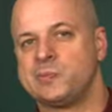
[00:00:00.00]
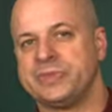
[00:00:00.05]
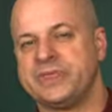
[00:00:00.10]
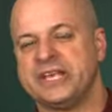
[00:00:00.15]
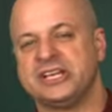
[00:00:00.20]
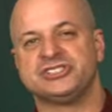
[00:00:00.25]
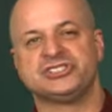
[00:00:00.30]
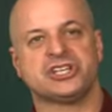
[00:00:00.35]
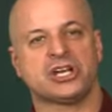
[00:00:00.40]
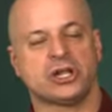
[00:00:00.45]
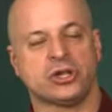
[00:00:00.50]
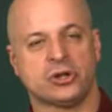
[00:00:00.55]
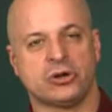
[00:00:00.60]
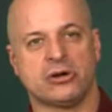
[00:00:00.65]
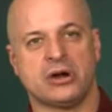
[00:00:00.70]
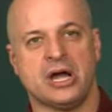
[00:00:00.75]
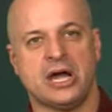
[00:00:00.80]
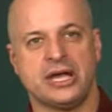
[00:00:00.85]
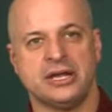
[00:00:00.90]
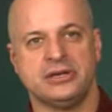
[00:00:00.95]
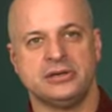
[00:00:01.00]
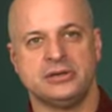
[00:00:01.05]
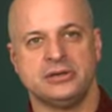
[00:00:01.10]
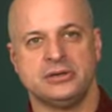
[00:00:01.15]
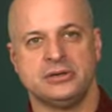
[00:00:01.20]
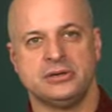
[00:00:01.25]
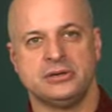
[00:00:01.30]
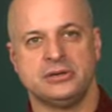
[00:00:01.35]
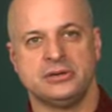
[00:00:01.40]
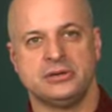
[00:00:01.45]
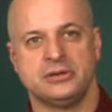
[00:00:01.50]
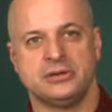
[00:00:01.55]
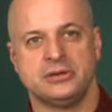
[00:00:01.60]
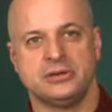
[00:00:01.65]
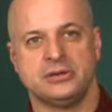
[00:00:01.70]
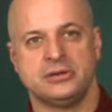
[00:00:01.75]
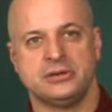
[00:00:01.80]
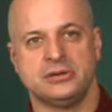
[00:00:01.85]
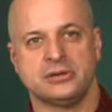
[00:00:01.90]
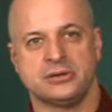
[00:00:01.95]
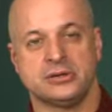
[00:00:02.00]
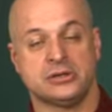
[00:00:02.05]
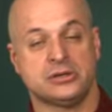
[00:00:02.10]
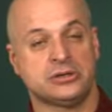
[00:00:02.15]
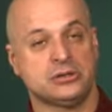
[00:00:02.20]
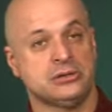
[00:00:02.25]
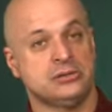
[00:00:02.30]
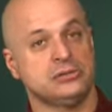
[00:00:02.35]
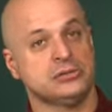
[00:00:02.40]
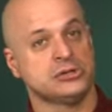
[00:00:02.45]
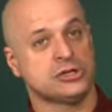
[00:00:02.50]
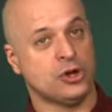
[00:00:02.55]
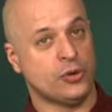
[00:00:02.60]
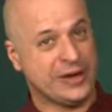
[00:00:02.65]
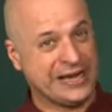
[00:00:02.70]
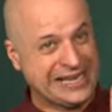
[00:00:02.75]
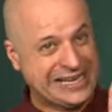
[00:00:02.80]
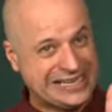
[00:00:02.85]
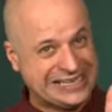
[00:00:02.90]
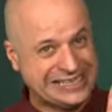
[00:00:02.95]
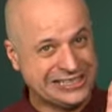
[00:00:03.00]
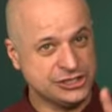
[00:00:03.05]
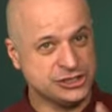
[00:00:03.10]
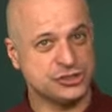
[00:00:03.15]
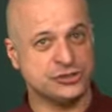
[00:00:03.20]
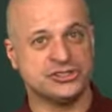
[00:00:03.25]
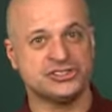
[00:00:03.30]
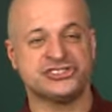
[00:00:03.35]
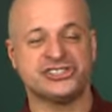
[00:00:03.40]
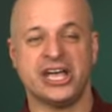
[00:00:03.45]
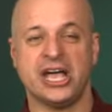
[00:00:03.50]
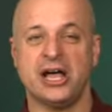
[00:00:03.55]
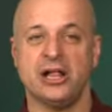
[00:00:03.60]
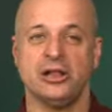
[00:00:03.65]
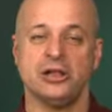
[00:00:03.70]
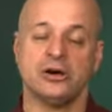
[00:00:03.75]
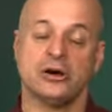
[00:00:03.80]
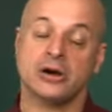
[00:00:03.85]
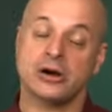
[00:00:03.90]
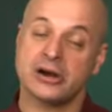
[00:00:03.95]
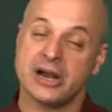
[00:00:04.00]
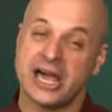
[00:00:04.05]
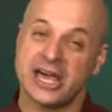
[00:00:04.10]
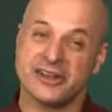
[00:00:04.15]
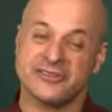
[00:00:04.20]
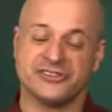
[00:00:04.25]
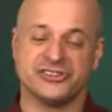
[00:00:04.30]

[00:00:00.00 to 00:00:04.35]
is the chloride going into the cell or out of